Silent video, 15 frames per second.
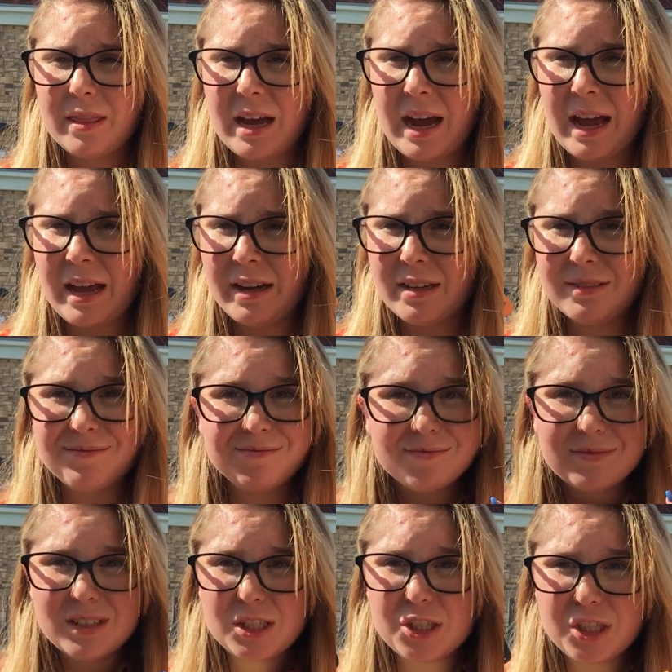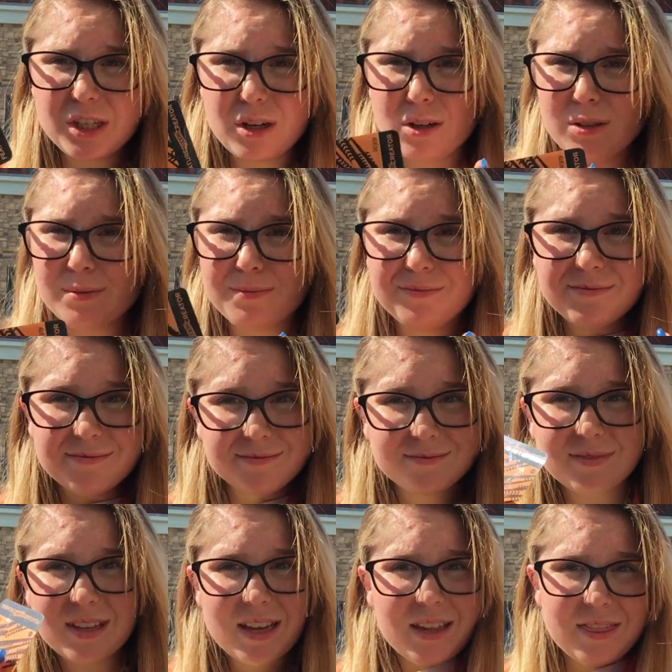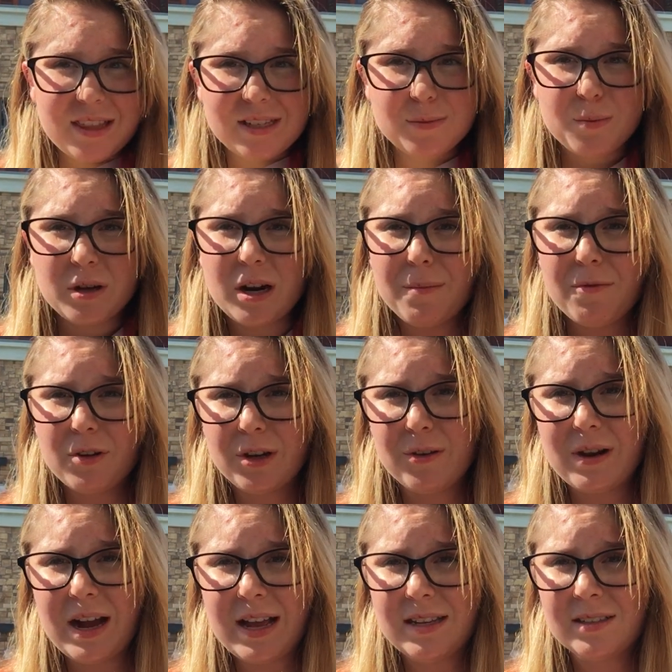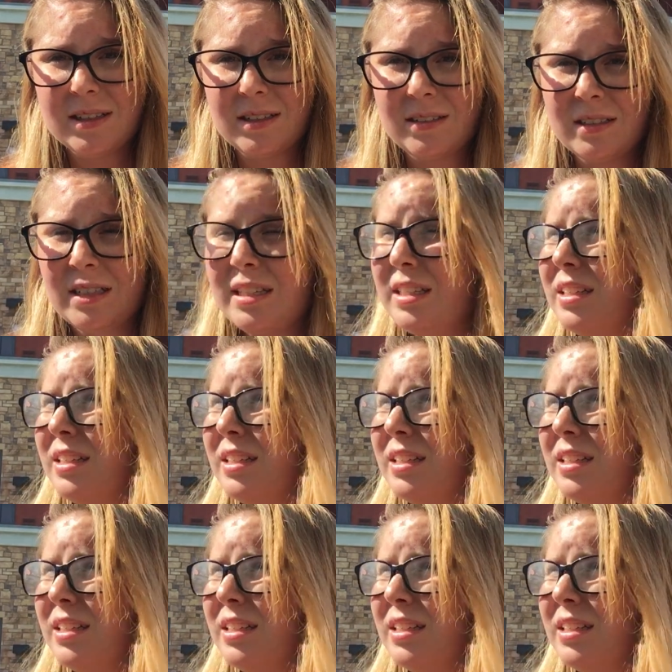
that she'll get this put up for you guys. And